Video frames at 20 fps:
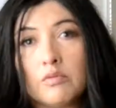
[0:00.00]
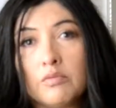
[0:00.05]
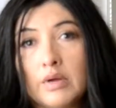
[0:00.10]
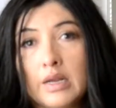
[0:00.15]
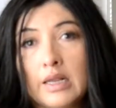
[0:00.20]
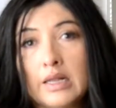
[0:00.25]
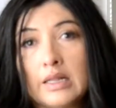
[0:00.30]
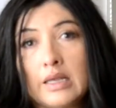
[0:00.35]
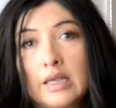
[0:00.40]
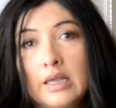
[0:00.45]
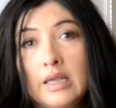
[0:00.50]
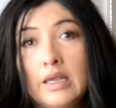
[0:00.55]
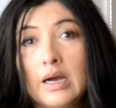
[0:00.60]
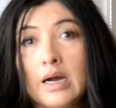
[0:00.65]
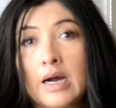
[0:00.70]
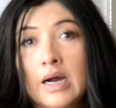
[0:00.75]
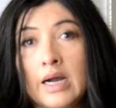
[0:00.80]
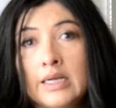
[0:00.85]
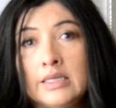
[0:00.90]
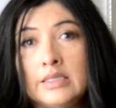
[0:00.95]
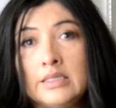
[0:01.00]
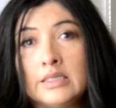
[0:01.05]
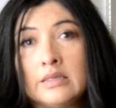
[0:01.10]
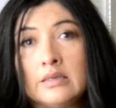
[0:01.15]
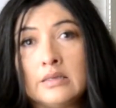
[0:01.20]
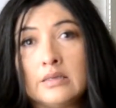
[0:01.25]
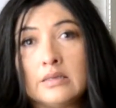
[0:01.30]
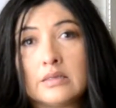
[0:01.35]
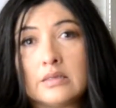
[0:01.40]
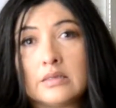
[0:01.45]
Really, I
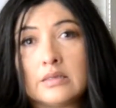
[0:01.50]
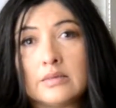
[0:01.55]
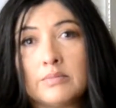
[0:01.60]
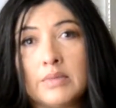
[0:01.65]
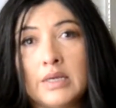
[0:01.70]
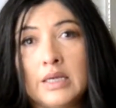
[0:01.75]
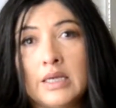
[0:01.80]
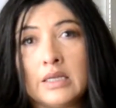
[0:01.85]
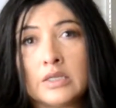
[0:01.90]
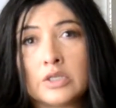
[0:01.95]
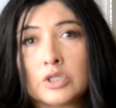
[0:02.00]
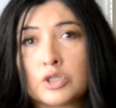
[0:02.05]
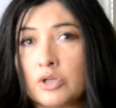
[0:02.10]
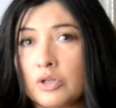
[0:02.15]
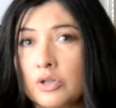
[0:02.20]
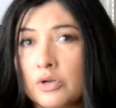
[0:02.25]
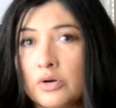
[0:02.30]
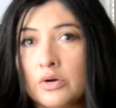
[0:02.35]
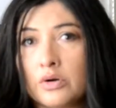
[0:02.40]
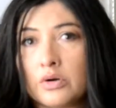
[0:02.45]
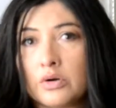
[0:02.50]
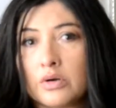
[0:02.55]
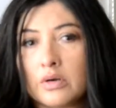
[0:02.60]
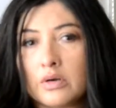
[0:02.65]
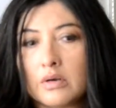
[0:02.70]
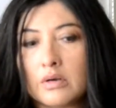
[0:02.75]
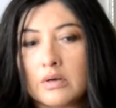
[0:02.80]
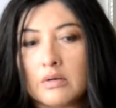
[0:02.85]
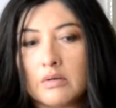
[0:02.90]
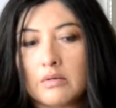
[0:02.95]
didn't begin to
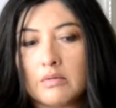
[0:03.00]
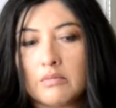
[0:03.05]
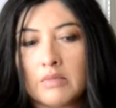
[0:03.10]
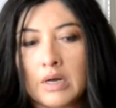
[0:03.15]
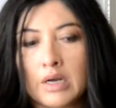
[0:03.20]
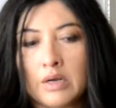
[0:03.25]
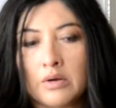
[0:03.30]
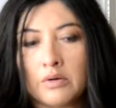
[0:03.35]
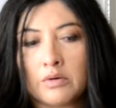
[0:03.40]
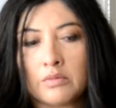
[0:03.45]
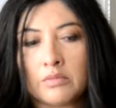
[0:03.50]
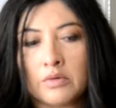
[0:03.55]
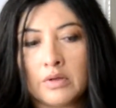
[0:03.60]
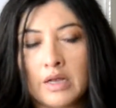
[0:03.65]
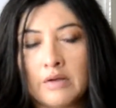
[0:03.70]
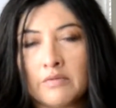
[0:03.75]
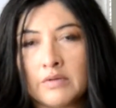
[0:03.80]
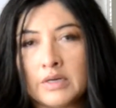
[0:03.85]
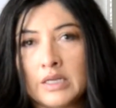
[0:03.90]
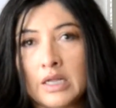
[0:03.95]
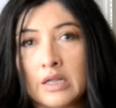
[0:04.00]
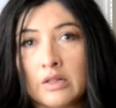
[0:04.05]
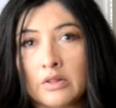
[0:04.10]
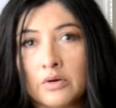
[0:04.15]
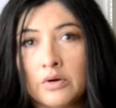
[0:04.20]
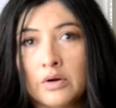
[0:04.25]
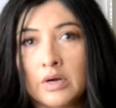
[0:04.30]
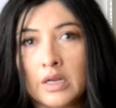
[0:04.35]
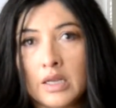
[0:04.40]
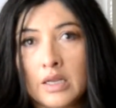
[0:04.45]
learn my normal everyday
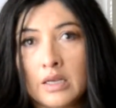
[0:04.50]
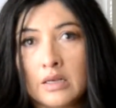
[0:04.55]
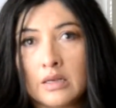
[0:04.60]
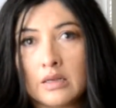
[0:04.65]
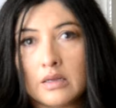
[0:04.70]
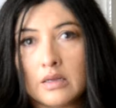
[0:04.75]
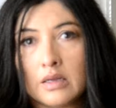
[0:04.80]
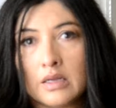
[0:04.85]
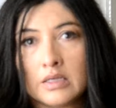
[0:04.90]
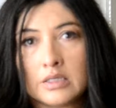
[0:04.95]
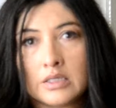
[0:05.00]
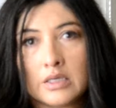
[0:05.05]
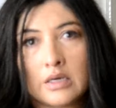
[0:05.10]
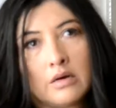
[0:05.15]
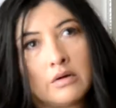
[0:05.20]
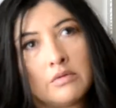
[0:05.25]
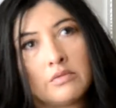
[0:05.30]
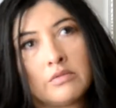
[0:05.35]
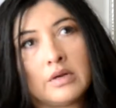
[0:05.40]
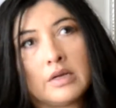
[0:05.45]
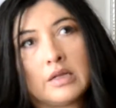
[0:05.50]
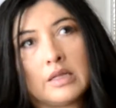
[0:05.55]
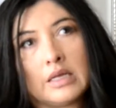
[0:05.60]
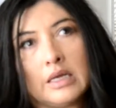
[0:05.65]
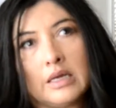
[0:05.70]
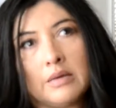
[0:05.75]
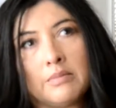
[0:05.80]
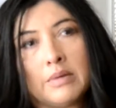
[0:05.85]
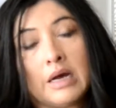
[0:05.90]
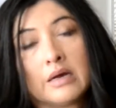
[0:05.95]
learning until
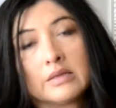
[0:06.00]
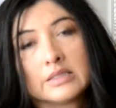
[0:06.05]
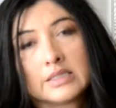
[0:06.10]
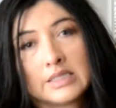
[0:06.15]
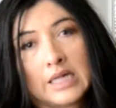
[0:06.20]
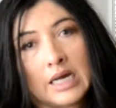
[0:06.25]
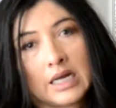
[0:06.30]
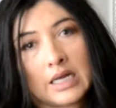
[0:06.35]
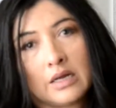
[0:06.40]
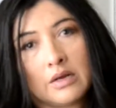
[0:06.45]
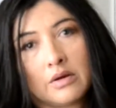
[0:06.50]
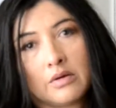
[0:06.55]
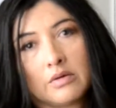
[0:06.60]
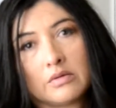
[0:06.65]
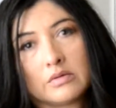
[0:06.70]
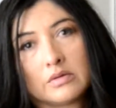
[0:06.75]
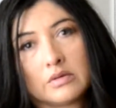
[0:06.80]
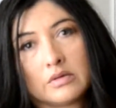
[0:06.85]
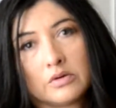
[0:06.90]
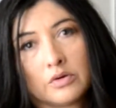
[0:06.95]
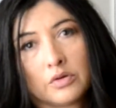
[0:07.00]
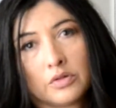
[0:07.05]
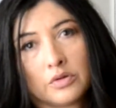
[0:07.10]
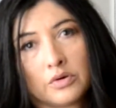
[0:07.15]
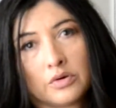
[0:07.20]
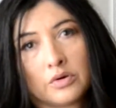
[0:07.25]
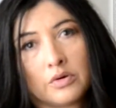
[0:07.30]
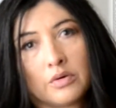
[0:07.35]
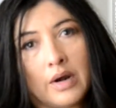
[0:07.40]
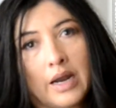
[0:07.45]
really about 2nd or
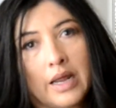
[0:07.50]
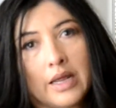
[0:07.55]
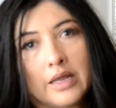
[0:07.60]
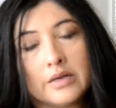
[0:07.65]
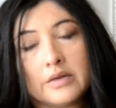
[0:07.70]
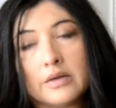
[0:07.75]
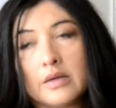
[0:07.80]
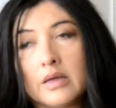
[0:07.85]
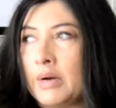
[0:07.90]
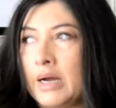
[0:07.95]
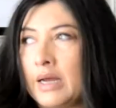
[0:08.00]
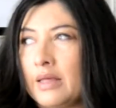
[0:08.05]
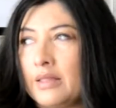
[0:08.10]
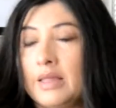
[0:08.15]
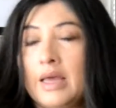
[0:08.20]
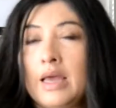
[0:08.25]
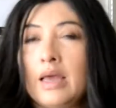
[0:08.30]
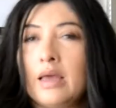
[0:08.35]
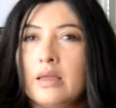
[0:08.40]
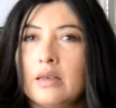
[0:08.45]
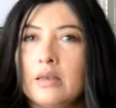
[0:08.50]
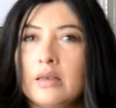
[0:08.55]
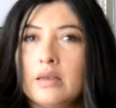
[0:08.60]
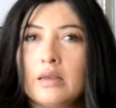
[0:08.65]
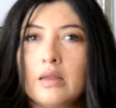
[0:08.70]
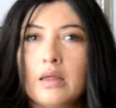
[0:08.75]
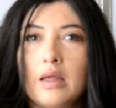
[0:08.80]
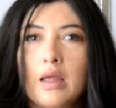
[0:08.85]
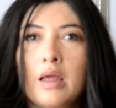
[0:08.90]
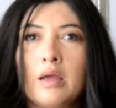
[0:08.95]
3rd grade. By
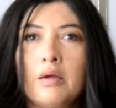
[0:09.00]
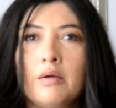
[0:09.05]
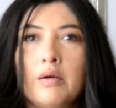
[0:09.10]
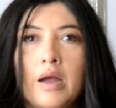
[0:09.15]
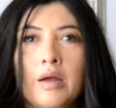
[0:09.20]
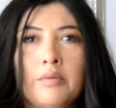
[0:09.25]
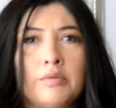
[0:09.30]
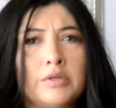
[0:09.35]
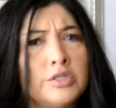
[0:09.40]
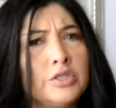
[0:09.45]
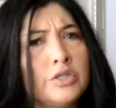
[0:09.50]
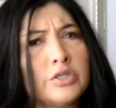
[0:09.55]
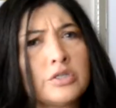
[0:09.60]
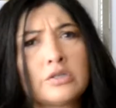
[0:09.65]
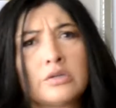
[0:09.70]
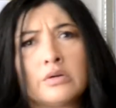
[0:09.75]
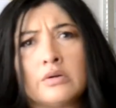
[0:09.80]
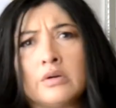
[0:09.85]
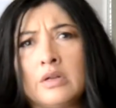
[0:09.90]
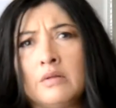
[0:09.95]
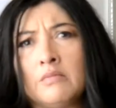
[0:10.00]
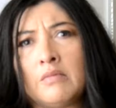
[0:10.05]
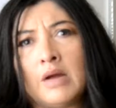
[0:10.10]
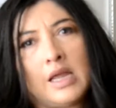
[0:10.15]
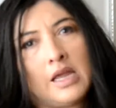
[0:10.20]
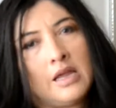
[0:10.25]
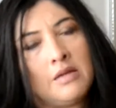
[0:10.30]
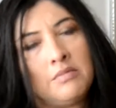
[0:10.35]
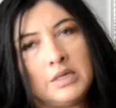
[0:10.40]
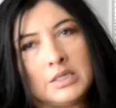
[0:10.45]
then, I was just learning my
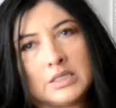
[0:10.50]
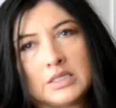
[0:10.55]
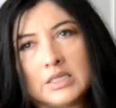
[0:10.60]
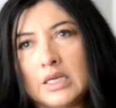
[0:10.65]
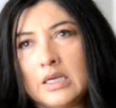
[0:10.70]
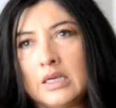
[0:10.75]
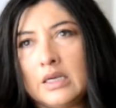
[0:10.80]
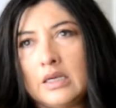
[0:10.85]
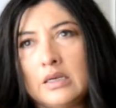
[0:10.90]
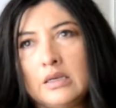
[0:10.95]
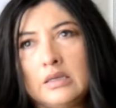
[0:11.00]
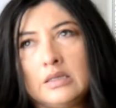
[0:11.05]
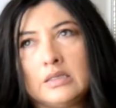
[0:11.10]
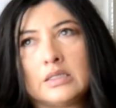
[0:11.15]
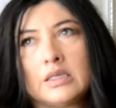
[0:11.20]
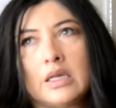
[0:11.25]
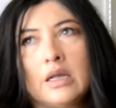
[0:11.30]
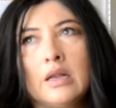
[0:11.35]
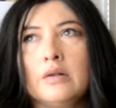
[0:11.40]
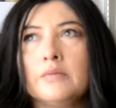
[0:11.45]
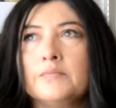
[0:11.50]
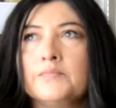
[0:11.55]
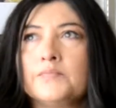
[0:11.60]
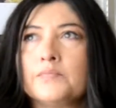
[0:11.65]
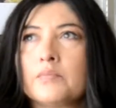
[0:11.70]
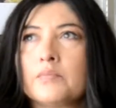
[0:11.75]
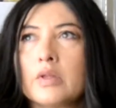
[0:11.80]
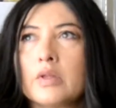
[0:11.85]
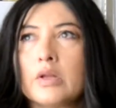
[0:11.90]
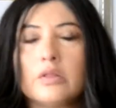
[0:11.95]
ABCs and
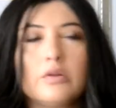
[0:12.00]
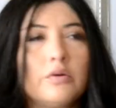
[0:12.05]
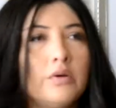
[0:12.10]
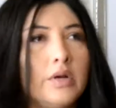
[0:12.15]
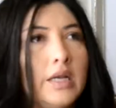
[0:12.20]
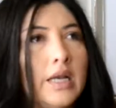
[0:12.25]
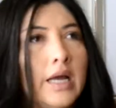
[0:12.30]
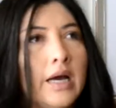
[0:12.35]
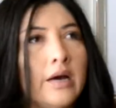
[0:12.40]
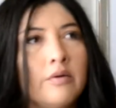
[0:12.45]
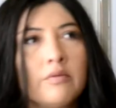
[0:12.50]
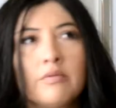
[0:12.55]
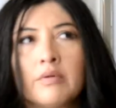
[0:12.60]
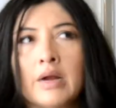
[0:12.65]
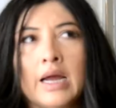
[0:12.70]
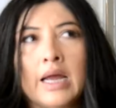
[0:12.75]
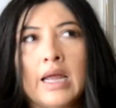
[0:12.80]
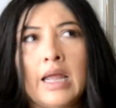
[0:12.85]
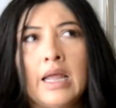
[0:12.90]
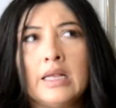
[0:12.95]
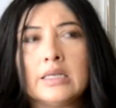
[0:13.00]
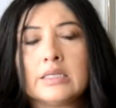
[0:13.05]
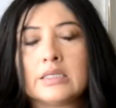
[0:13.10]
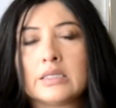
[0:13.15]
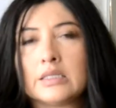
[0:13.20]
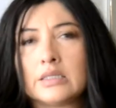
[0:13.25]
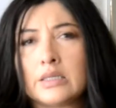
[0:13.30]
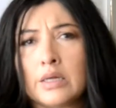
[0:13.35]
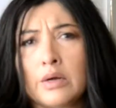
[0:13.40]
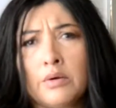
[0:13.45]
learning how to write.
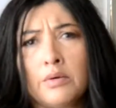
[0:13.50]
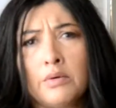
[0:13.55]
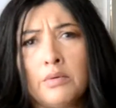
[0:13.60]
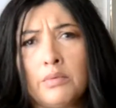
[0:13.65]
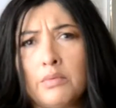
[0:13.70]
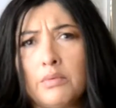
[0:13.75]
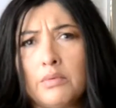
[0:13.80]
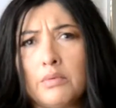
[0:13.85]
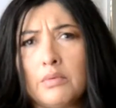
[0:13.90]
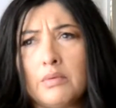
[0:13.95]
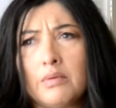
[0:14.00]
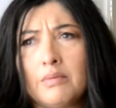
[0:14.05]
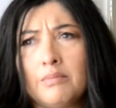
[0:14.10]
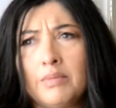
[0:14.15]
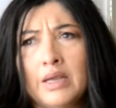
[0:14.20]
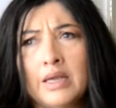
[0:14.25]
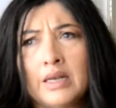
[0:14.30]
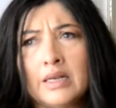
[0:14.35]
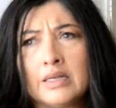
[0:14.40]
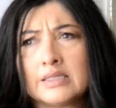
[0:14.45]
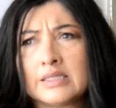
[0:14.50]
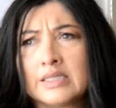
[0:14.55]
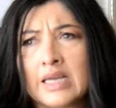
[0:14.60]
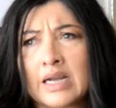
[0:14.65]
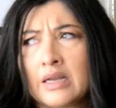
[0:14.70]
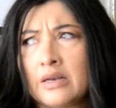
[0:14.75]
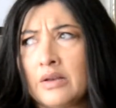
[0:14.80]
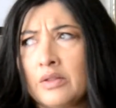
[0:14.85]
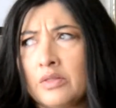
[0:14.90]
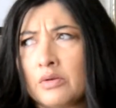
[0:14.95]
So being in
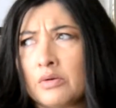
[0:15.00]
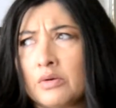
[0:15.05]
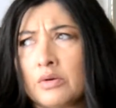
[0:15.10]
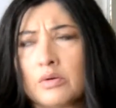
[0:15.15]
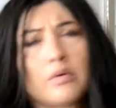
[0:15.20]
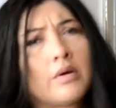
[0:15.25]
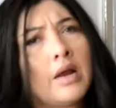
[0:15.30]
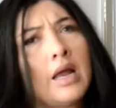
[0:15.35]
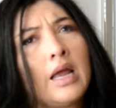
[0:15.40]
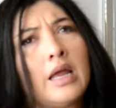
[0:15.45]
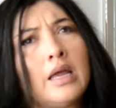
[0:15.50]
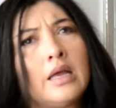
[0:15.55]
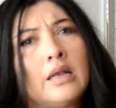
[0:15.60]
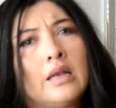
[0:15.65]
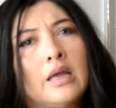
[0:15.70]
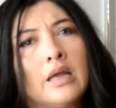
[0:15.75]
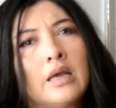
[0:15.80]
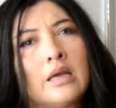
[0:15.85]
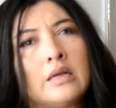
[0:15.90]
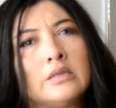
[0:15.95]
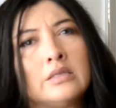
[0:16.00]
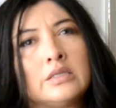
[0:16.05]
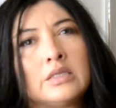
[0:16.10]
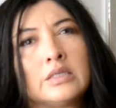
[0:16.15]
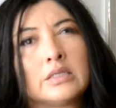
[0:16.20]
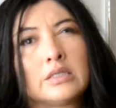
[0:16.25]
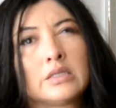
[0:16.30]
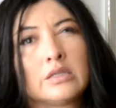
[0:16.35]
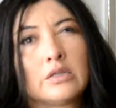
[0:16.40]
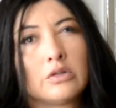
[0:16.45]
2nd and 3rd grade and
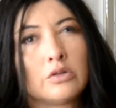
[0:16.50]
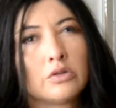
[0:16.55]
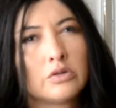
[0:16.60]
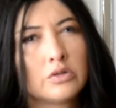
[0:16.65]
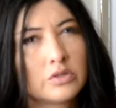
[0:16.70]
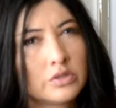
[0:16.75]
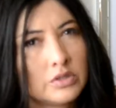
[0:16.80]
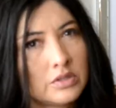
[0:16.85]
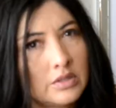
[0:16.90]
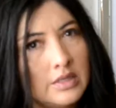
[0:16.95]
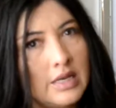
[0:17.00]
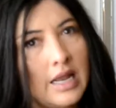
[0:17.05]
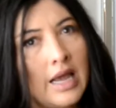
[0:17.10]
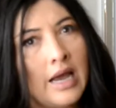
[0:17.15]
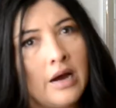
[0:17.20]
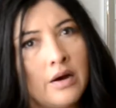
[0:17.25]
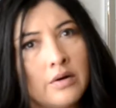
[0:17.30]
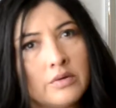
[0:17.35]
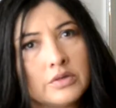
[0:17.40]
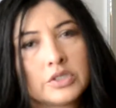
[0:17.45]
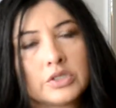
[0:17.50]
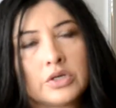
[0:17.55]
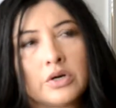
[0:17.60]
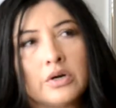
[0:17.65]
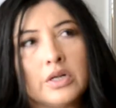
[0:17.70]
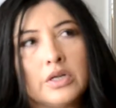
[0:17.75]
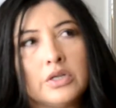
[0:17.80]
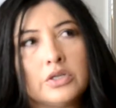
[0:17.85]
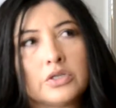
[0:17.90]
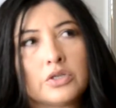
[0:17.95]
just now
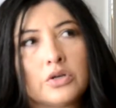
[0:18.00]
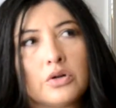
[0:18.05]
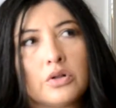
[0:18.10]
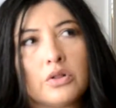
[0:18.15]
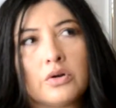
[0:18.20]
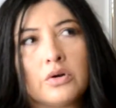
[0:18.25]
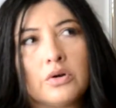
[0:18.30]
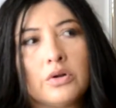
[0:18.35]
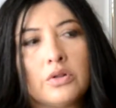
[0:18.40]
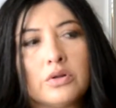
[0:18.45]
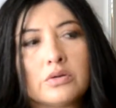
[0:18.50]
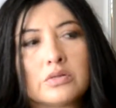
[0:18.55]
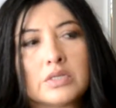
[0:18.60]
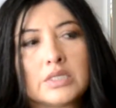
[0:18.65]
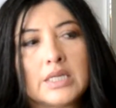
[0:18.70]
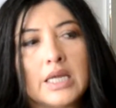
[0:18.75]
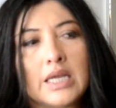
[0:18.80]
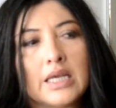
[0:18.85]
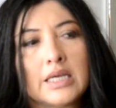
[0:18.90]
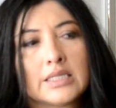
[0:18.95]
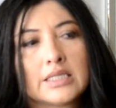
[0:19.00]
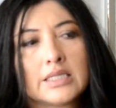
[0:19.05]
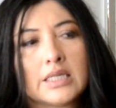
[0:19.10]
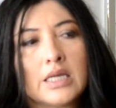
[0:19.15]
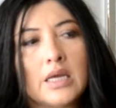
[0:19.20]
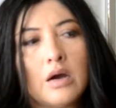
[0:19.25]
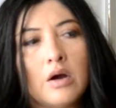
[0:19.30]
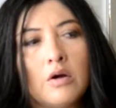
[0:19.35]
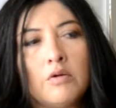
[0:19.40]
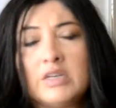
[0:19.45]
starting to learn those things,
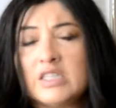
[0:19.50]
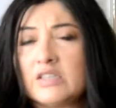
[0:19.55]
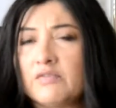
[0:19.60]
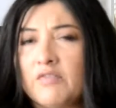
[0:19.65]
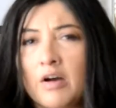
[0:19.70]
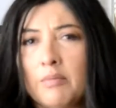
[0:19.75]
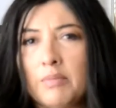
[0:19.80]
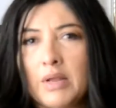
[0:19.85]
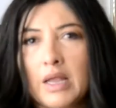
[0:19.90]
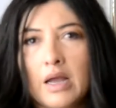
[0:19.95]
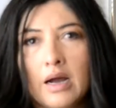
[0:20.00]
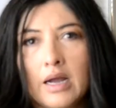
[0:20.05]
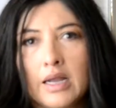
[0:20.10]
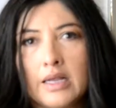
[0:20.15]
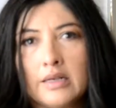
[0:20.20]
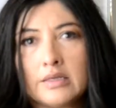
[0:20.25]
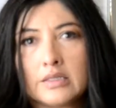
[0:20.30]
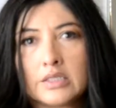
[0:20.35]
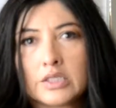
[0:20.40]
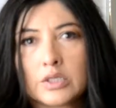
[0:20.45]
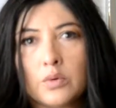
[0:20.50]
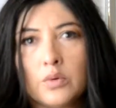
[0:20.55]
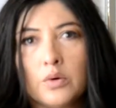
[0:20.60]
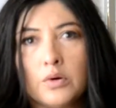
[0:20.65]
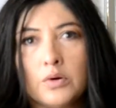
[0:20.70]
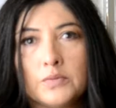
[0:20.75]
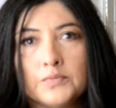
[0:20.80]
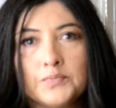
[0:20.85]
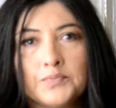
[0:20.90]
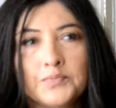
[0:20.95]
I always felt behind in
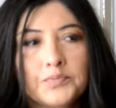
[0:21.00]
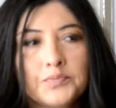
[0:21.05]
school.